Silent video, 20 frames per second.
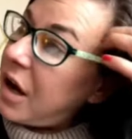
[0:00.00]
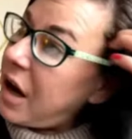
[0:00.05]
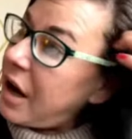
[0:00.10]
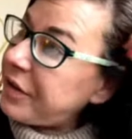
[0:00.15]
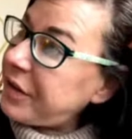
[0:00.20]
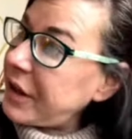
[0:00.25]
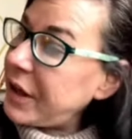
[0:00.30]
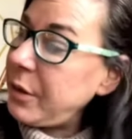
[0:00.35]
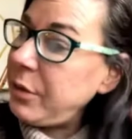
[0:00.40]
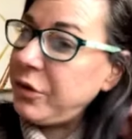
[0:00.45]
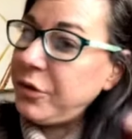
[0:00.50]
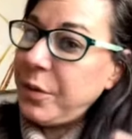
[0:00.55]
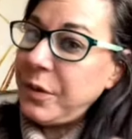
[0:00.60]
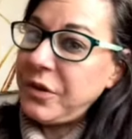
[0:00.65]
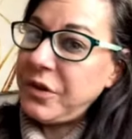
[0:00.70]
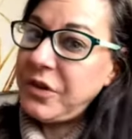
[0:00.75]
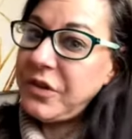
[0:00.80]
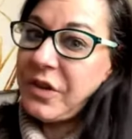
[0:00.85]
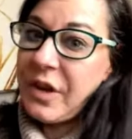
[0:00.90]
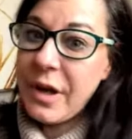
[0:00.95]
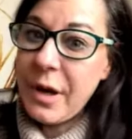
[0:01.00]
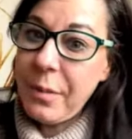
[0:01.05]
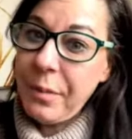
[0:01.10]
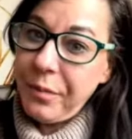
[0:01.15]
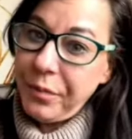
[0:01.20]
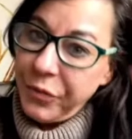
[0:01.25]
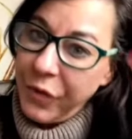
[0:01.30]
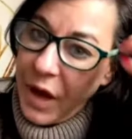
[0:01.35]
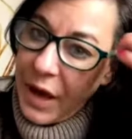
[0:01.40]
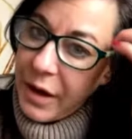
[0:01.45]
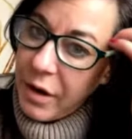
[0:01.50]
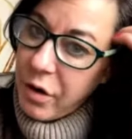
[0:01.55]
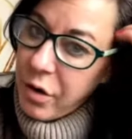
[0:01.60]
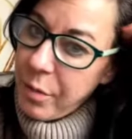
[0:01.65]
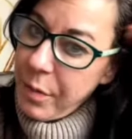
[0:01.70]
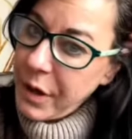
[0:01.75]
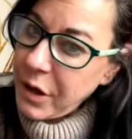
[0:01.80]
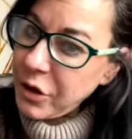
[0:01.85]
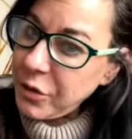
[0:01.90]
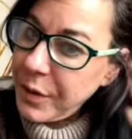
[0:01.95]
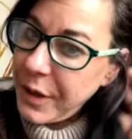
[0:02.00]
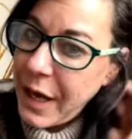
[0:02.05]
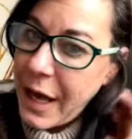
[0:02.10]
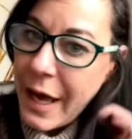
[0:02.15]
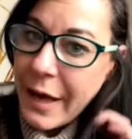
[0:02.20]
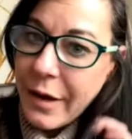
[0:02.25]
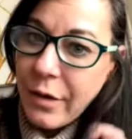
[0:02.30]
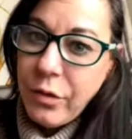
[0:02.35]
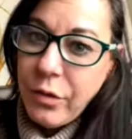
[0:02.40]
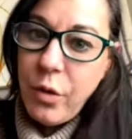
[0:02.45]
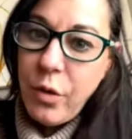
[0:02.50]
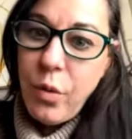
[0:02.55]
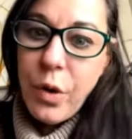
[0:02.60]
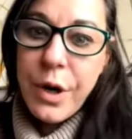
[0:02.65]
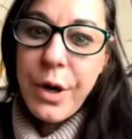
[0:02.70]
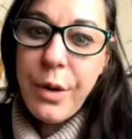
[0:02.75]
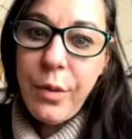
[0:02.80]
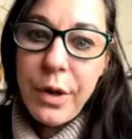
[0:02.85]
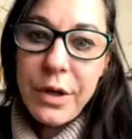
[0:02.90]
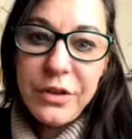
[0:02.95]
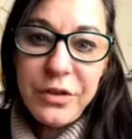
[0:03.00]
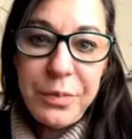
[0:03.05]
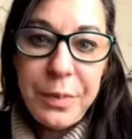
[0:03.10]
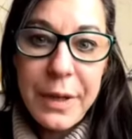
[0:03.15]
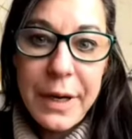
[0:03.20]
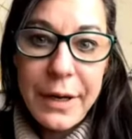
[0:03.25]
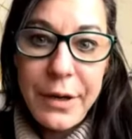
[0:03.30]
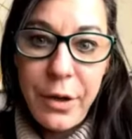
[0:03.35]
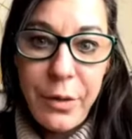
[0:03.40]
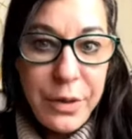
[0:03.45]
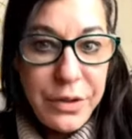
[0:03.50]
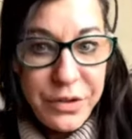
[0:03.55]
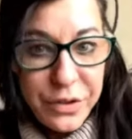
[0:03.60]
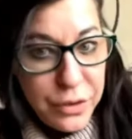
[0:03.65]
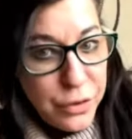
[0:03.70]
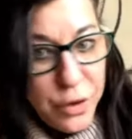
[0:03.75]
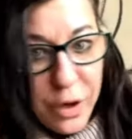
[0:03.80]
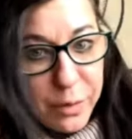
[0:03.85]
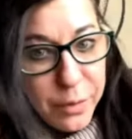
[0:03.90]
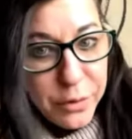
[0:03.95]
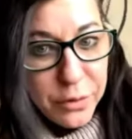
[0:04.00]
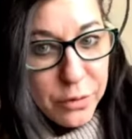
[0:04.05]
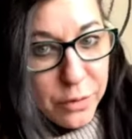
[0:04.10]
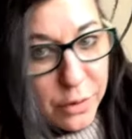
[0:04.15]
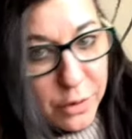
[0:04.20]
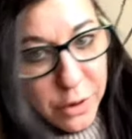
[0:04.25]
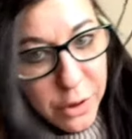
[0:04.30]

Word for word: I think he was supposed to sign up to anger management. I don't know what it was, but I know he's in trouble.